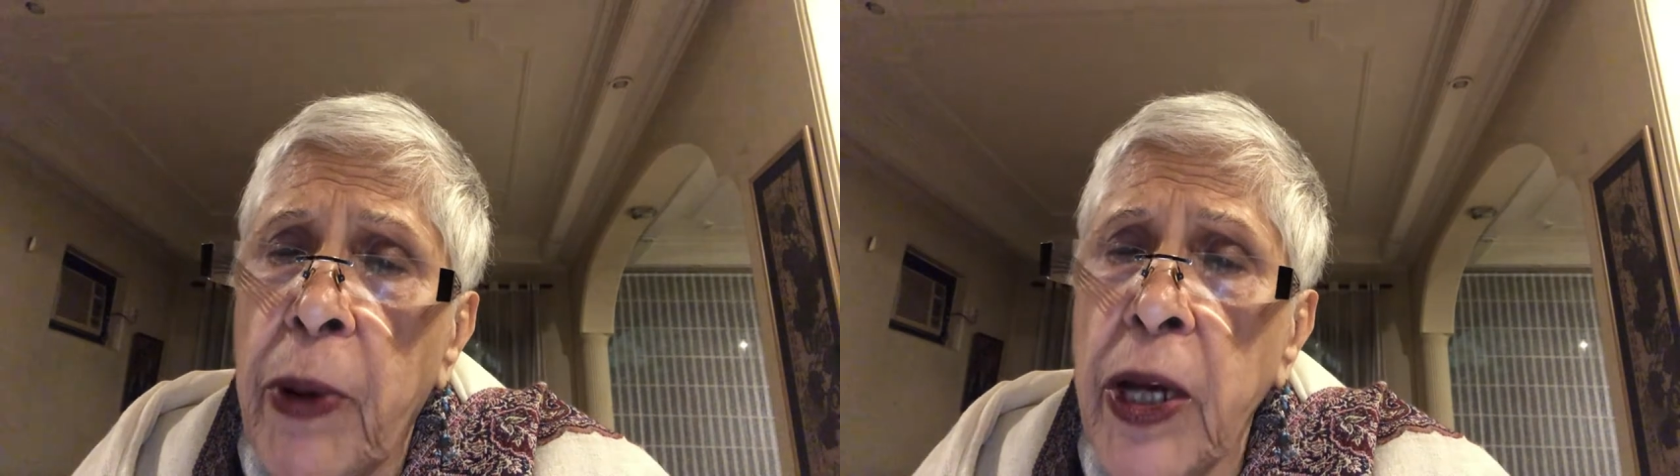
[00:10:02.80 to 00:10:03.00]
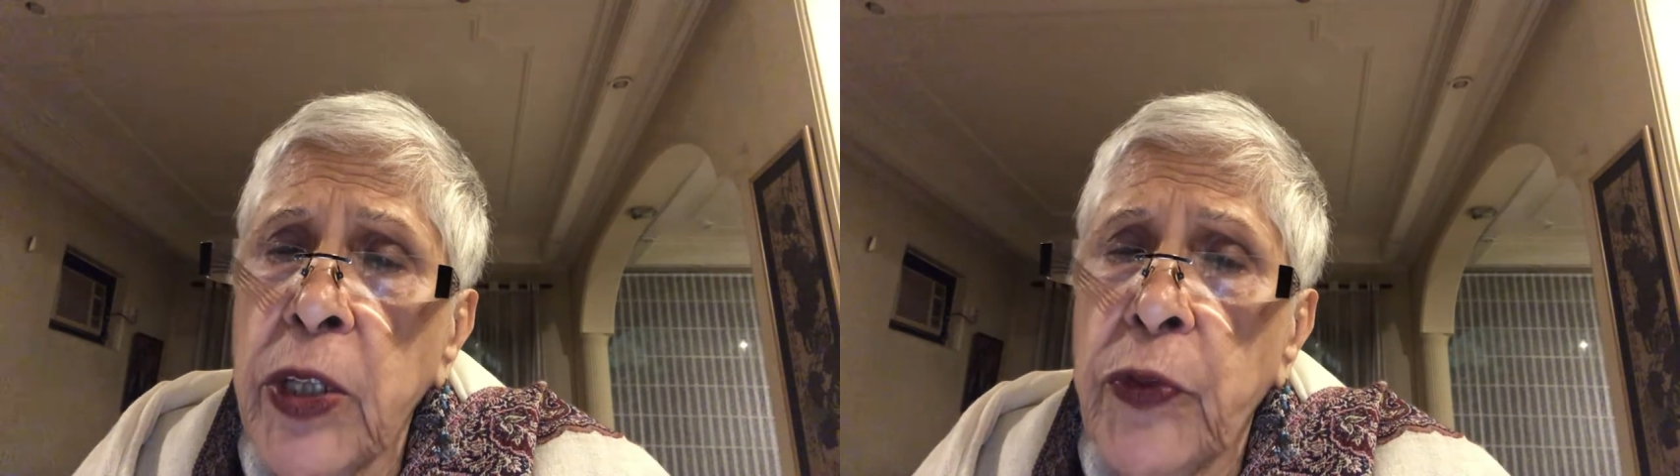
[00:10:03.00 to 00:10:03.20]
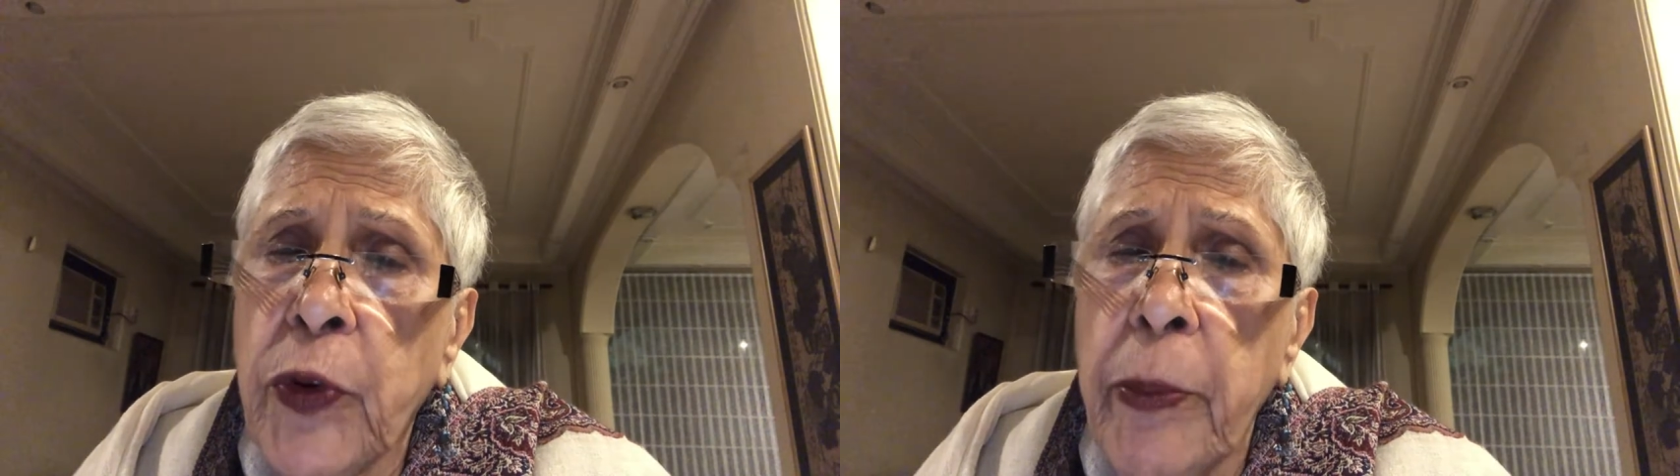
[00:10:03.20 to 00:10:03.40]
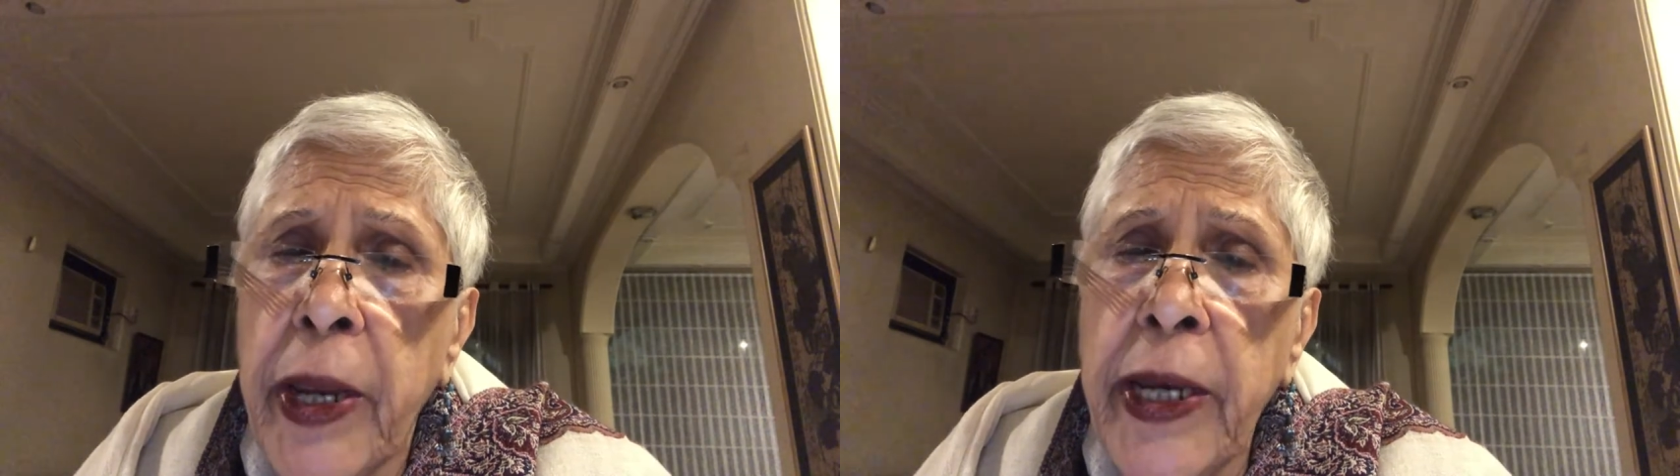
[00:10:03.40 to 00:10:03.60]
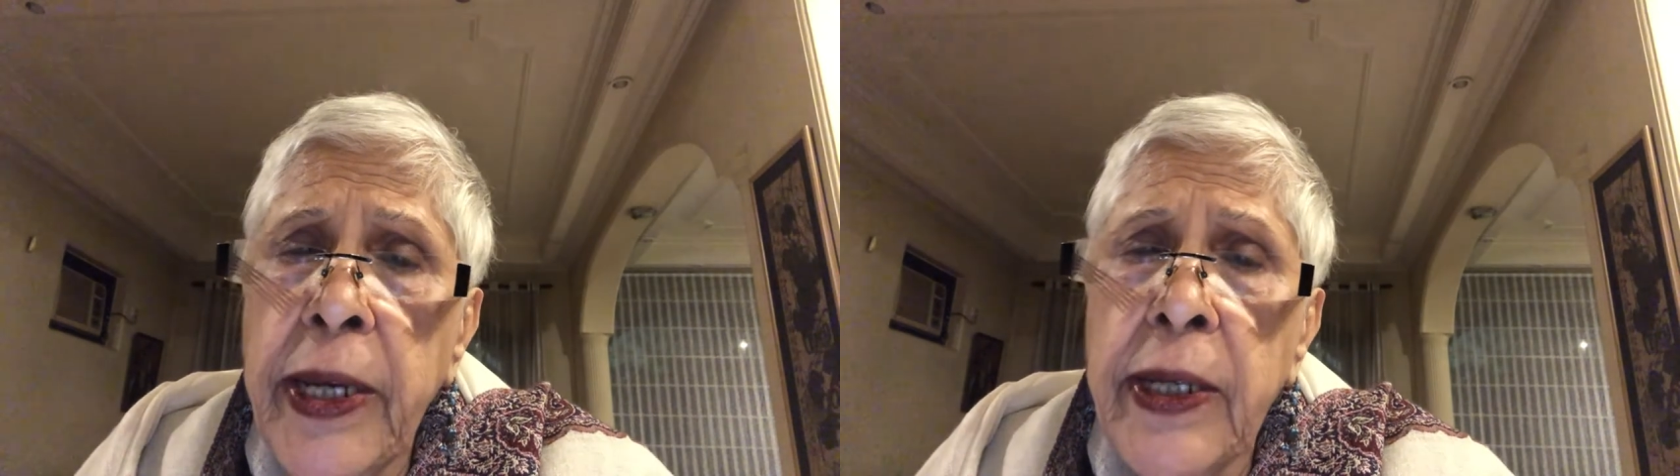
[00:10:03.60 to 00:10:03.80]
monks from
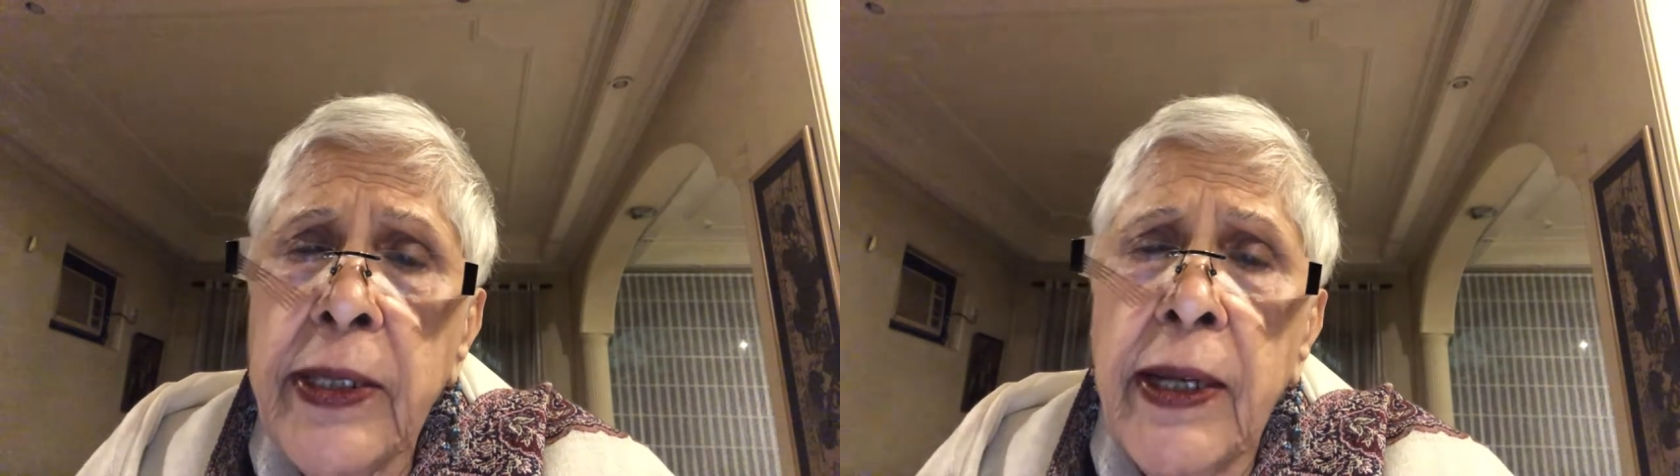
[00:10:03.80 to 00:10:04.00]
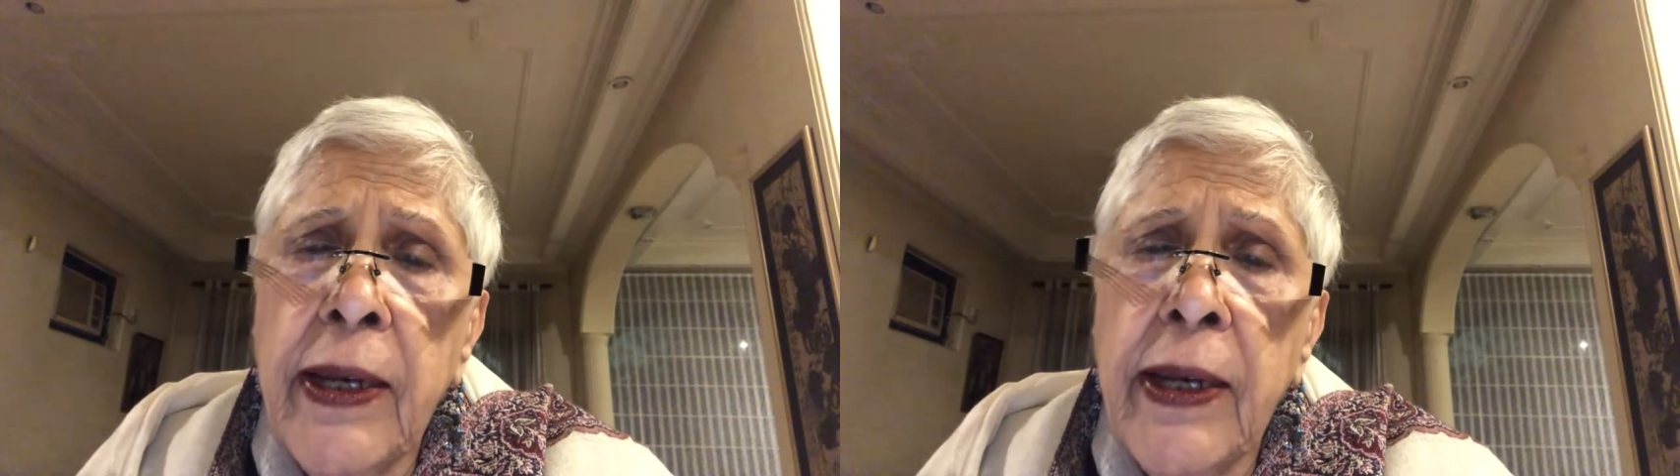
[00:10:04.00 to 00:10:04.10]
India's